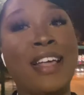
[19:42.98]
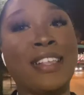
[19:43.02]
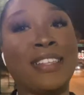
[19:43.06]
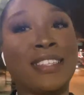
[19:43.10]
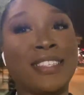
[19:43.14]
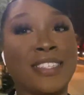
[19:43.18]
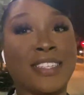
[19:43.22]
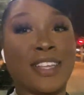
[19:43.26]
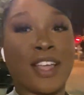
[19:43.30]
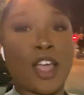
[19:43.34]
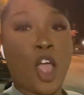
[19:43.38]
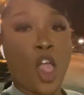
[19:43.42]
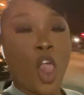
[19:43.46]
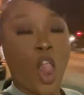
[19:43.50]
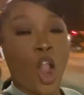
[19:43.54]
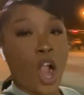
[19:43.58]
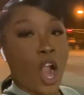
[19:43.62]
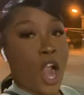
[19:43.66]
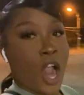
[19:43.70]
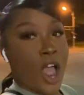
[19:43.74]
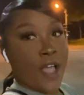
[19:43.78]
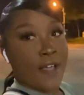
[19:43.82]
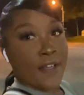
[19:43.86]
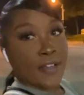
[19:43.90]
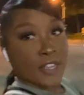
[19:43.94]
It's
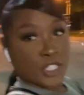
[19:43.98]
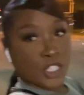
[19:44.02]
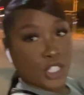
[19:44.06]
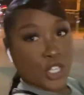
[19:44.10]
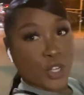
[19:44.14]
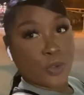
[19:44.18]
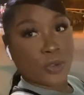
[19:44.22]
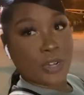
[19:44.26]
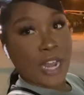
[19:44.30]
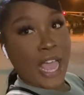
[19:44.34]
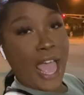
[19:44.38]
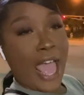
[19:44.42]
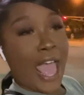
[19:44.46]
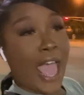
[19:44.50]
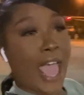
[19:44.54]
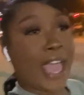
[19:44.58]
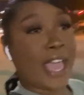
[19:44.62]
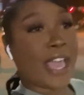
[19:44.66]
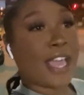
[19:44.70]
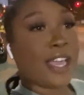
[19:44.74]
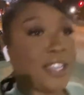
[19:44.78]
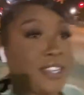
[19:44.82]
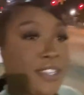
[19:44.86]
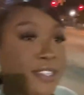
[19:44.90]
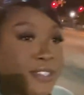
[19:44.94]
shoot
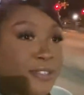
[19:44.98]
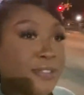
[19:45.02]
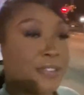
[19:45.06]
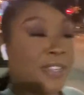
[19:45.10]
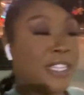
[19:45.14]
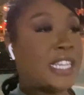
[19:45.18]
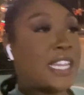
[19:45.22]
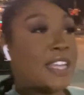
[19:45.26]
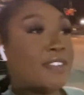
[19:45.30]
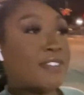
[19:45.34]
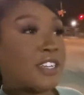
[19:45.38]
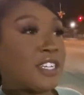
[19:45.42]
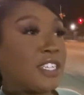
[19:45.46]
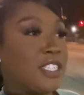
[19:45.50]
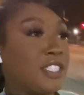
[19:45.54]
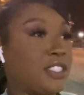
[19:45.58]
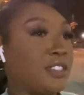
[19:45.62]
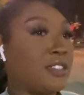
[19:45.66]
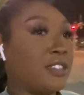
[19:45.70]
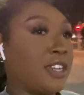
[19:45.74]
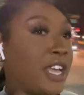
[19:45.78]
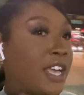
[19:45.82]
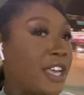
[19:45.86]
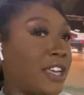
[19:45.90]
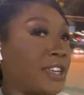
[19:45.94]
day. We love a good
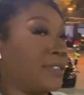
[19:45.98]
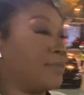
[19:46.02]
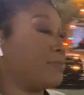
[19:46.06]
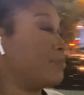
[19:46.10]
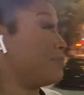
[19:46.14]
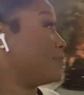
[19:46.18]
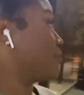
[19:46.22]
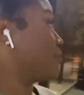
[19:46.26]
shoot day.